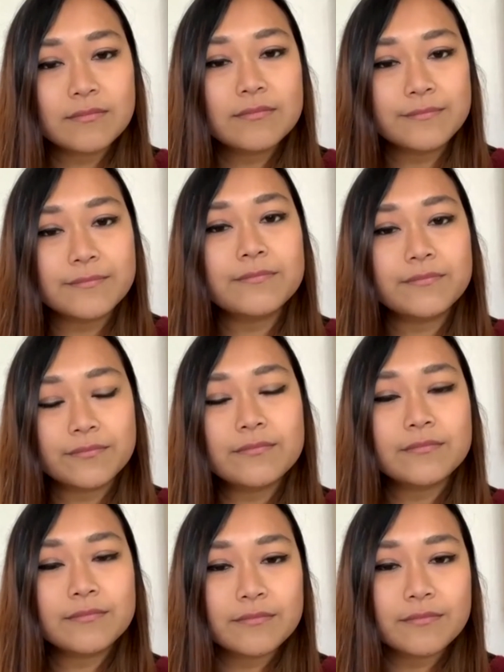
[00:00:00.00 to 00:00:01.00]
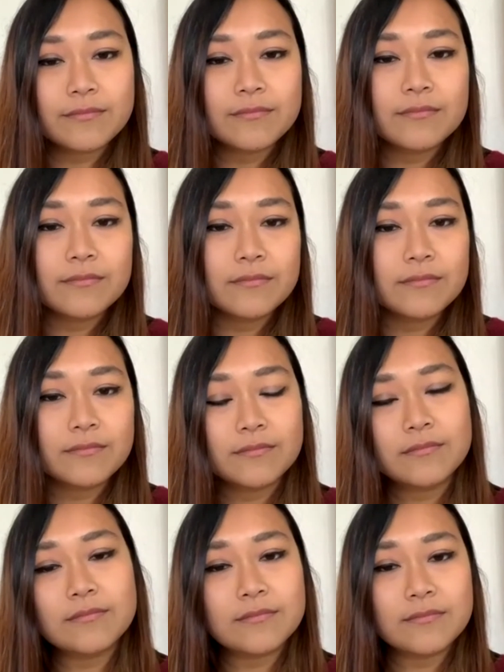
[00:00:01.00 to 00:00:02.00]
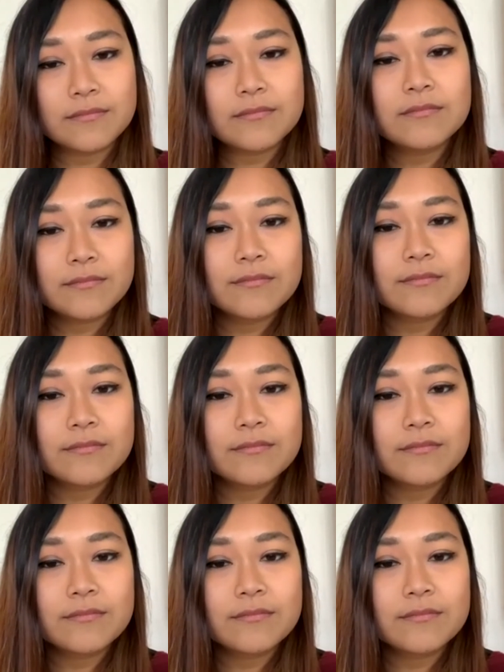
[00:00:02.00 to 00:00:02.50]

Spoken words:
[no speech]